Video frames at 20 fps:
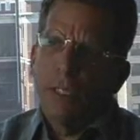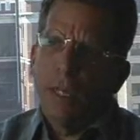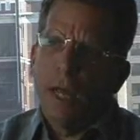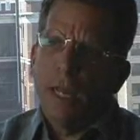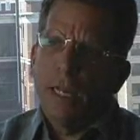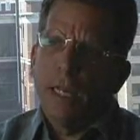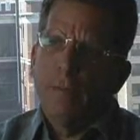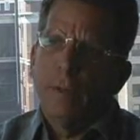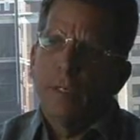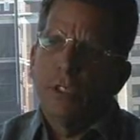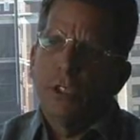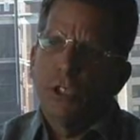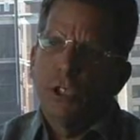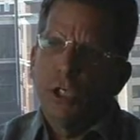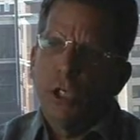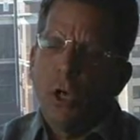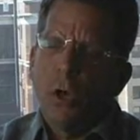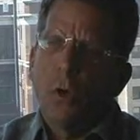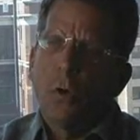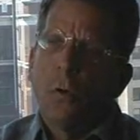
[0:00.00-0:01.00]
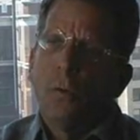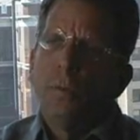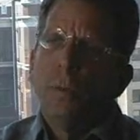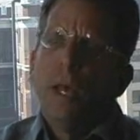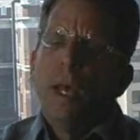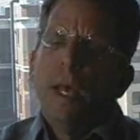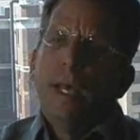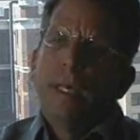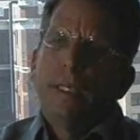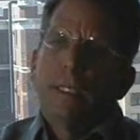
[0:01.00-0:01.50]
documents show
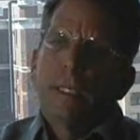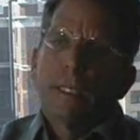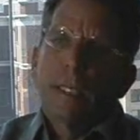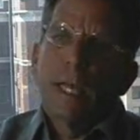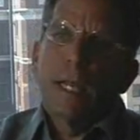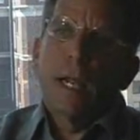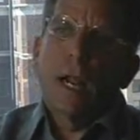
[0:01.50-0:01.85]
is that they